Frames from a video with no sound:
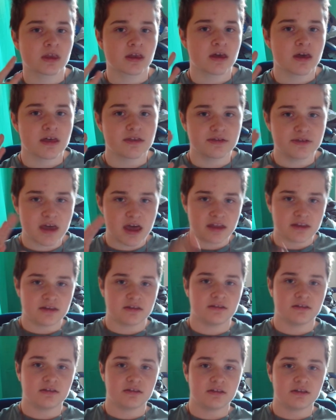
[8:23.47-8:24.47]
then
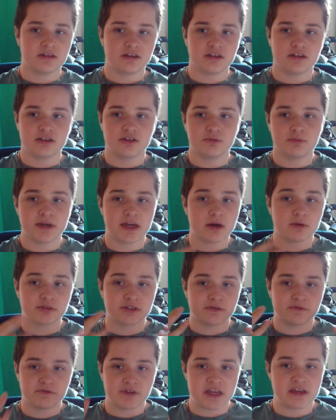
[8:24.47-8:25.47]
you'll be able to
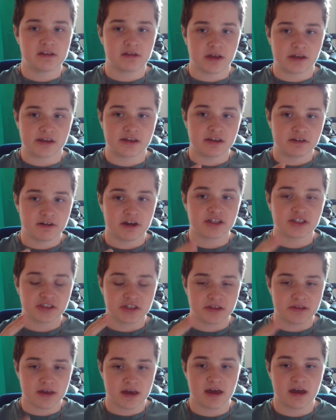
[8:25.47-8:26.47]
feel like you're actually
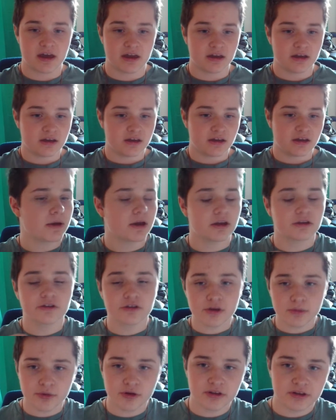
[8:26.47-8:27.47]
there.
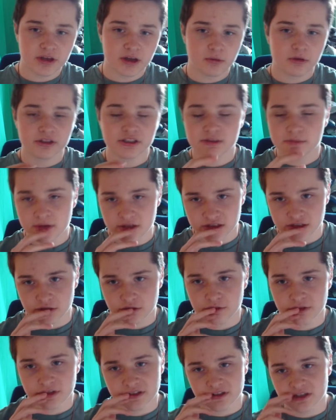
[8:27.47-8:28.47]
Another point that I want to mention
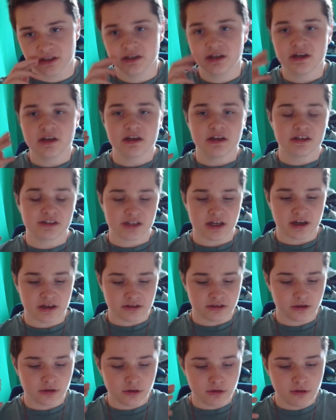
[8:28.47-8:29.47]
quickly is that I
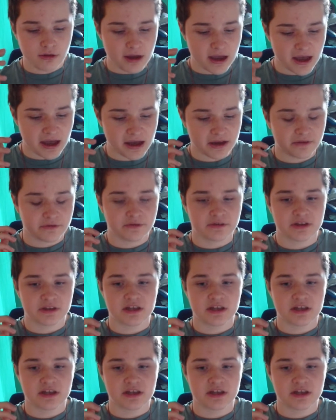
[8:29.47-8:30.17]
do have the